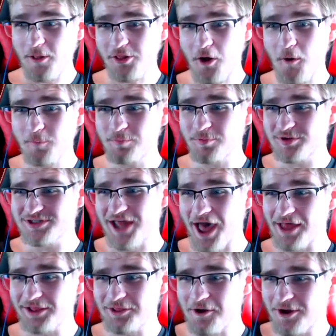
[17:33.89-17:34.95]
hope was
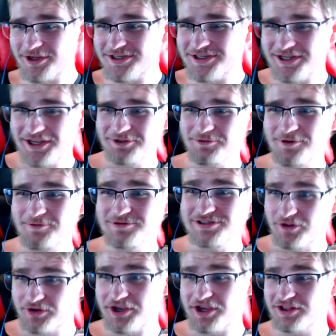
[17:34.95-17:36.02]
not lost. It was
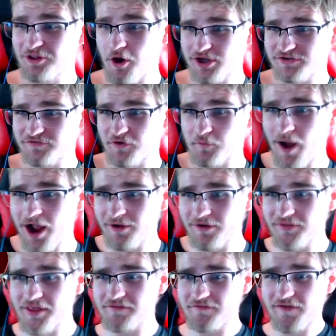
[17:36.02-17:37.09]
looking lost for a while on
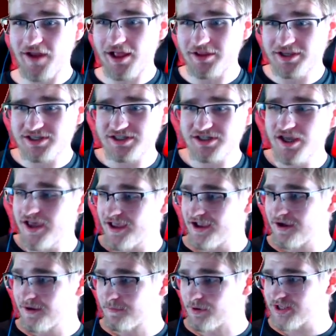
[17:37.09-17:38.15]
that Phalanx,
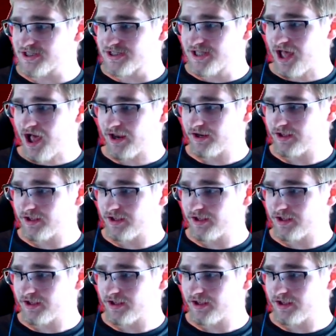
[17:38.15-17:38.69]
but it's not.